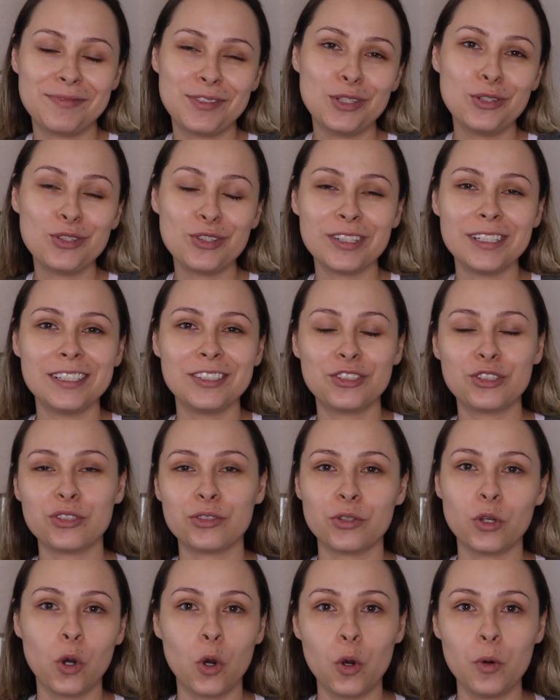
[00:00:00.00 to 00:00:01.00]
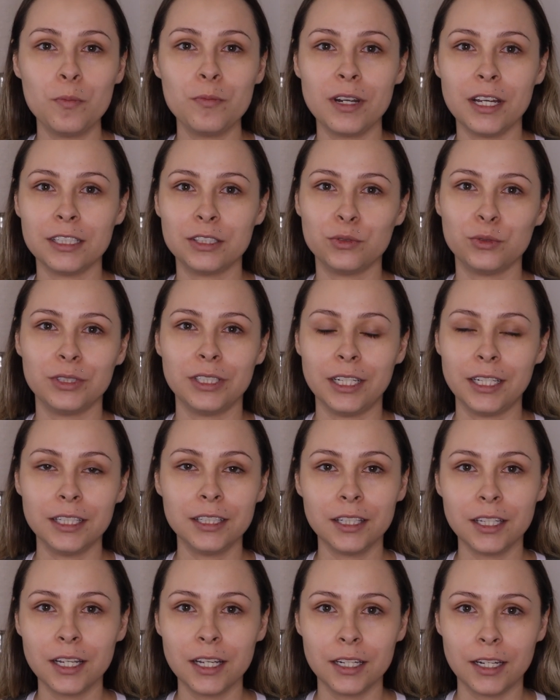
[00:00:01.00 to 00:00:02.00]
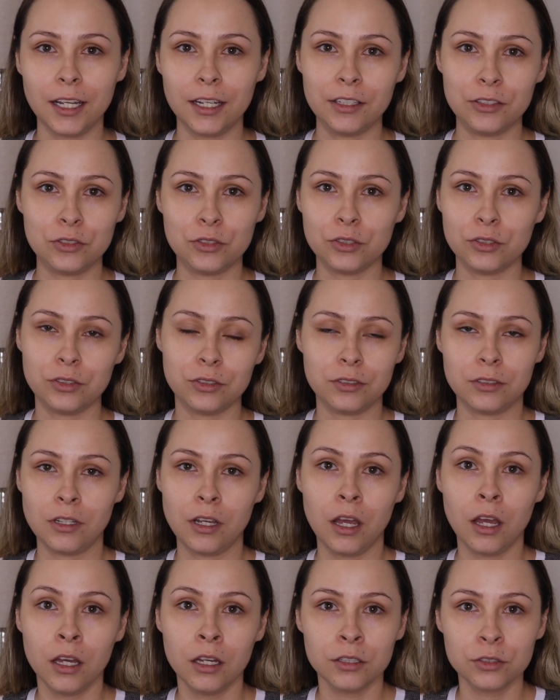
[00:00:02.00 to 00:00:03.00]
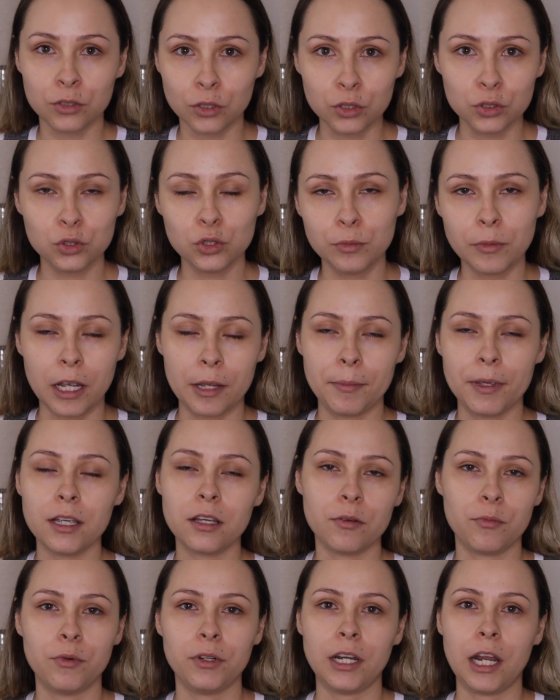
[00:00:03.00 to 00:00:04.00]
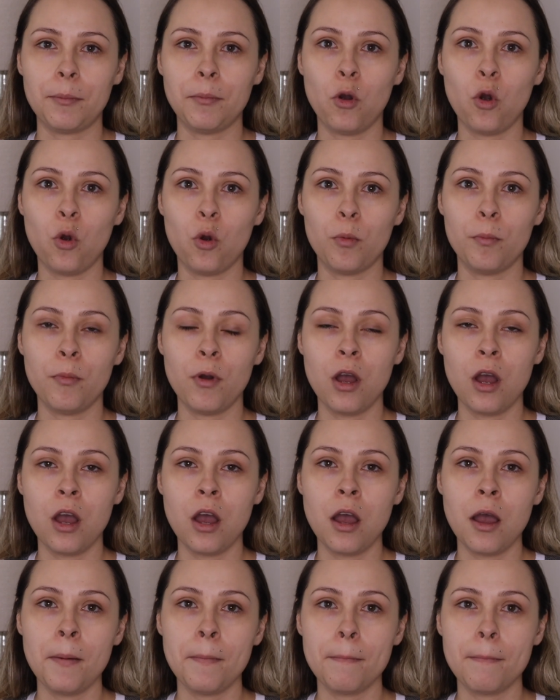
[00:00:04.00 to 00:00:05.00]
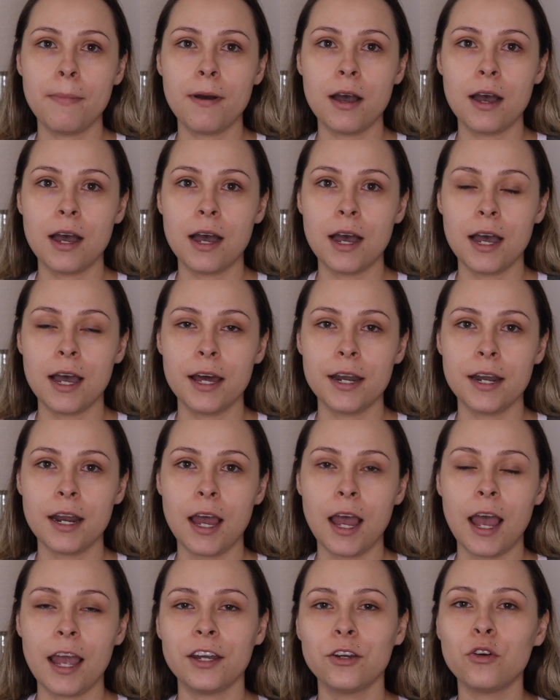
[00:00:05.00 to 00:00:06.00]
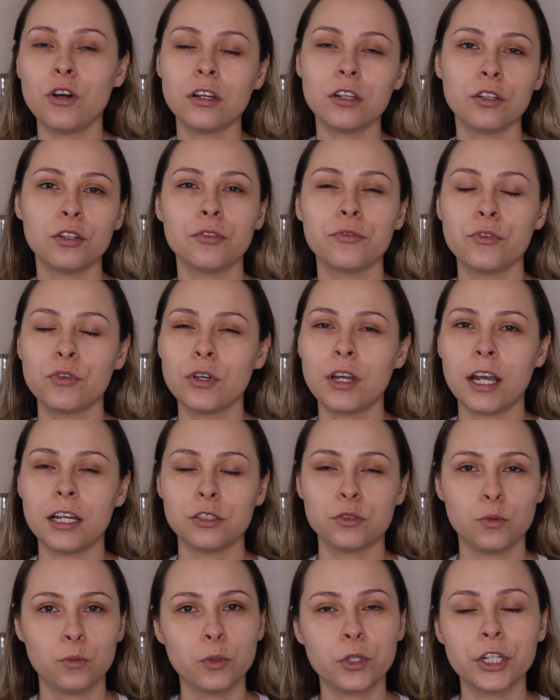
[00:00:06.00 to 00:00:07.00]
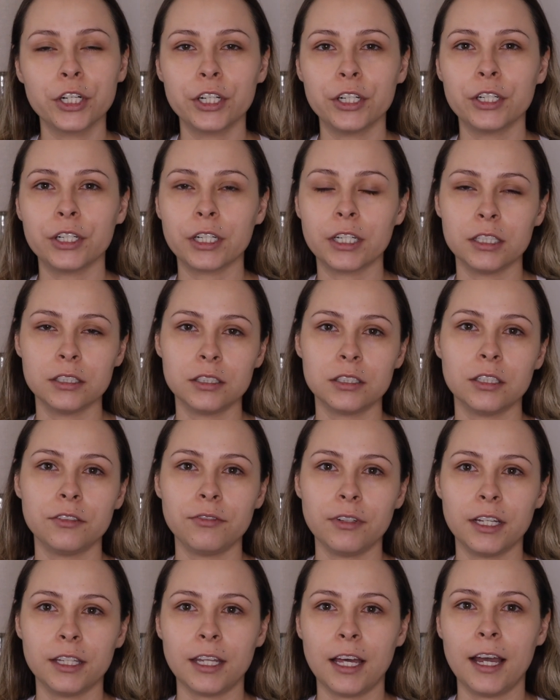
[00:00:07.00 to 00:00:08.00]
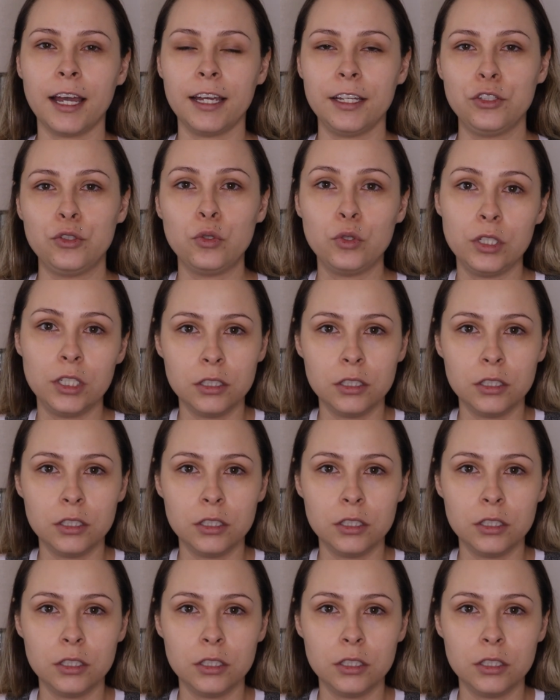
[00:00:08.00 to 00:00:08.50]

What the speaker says: usually just home not doing anything, and I just don't do my makeup when I'm home. But I know a lot of you guys work and stuff like that, and you